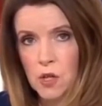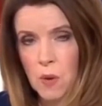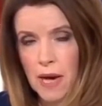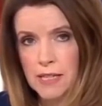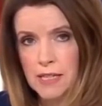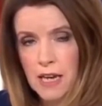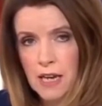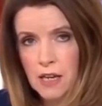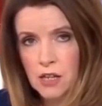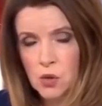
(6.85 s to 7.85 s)
US.
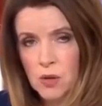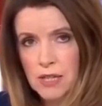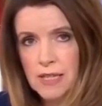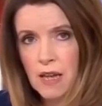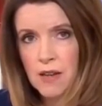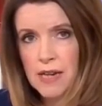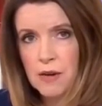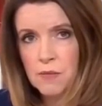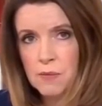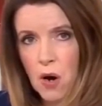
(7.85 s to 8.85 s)
Joining us live now
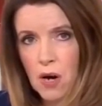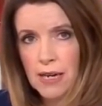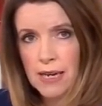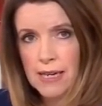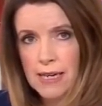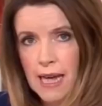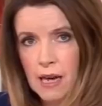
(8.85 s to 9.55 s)
from Berkeley in